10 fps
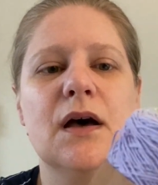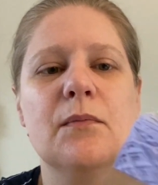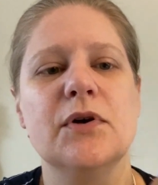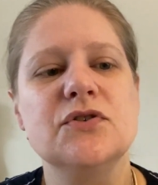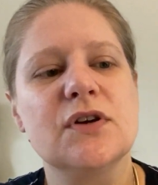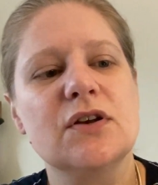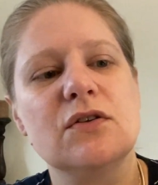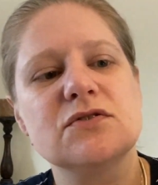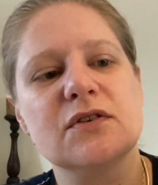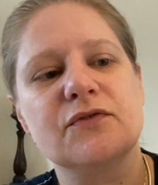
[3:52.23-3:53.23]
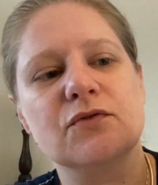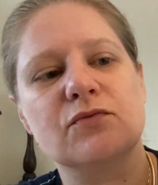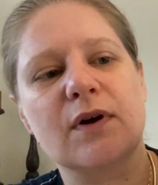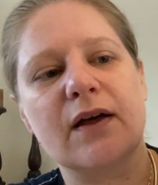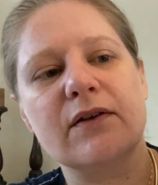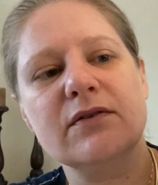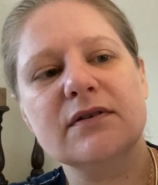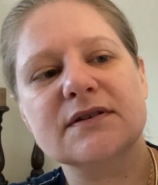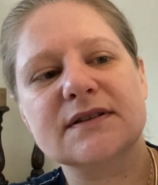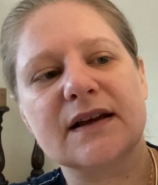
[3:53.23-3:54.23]
but you can also, if you'd rather,
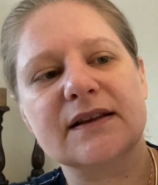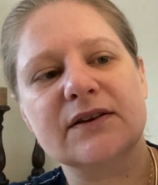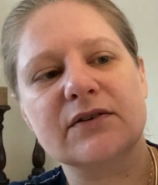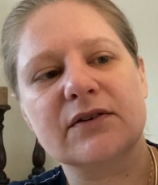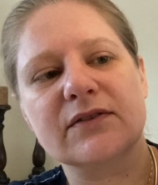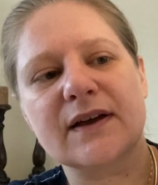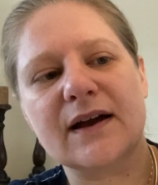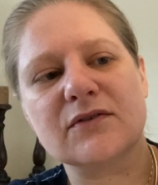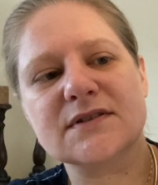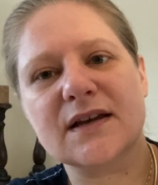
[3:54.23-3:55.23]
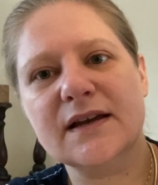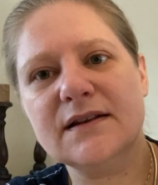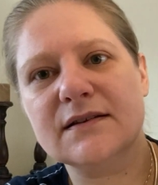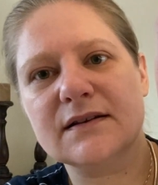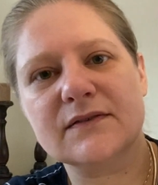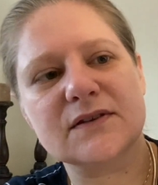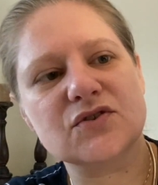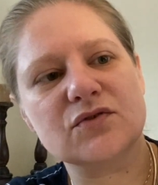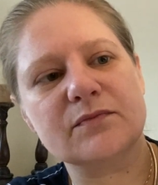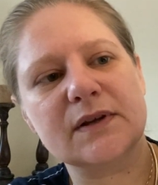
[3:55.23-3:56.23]
start here on the outside. There
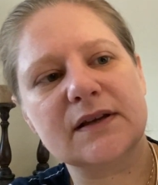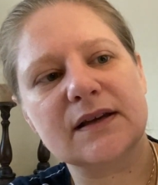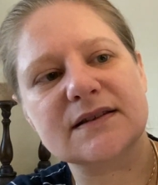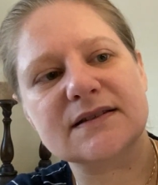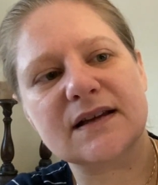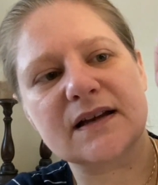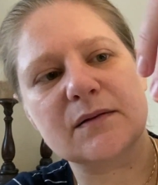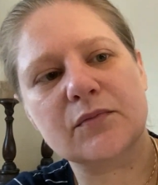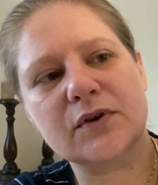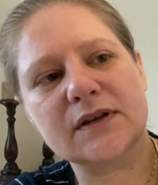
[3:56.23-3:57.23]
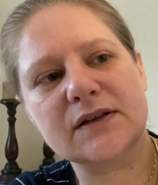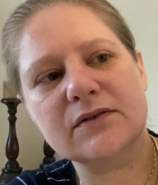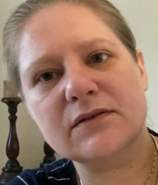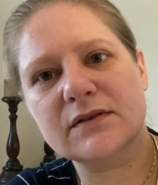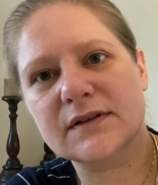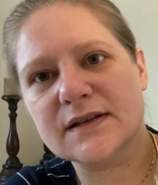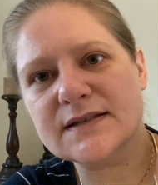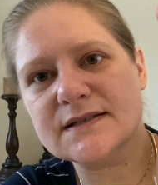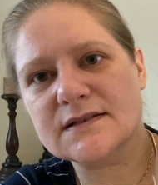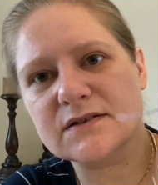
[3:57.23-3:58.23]
should be a starting point here.
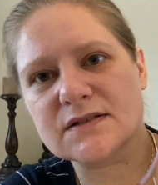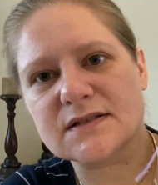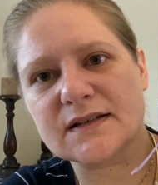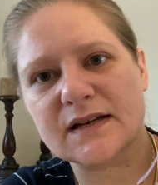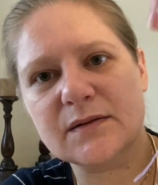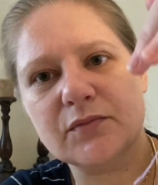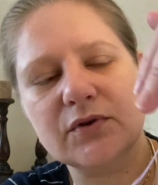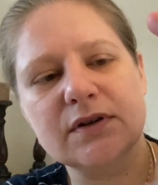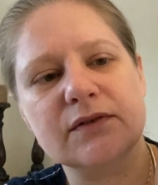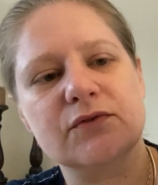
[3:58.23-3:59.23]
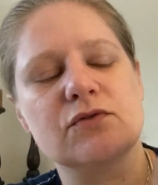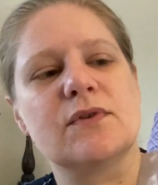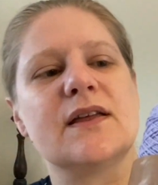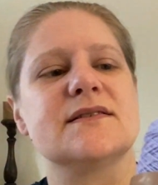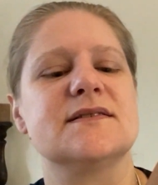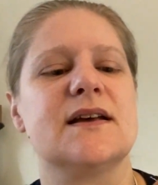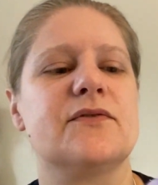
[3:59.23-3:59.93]
Yes, there's a starting point if you'd rather start